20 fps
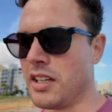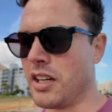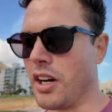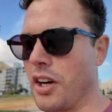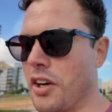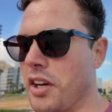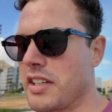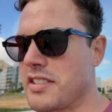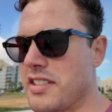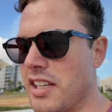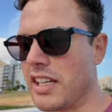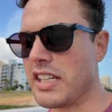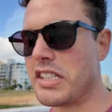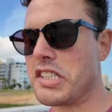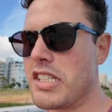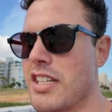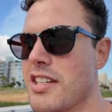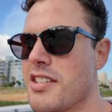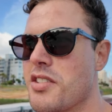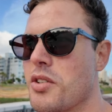Okay, so
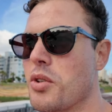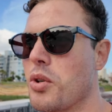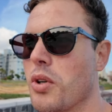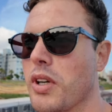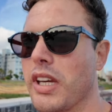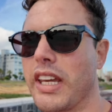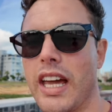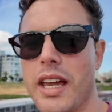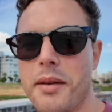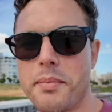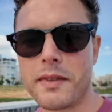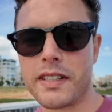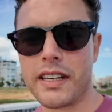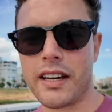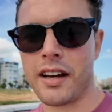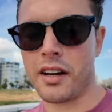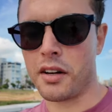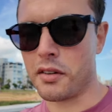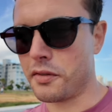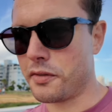let's just talk Cape
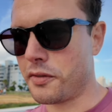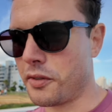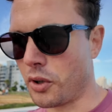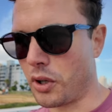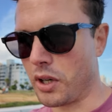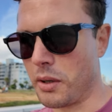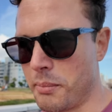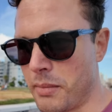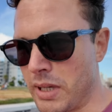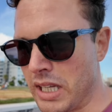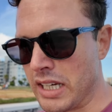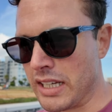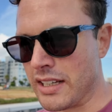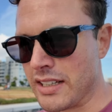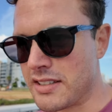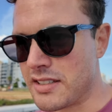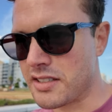Town for a minute.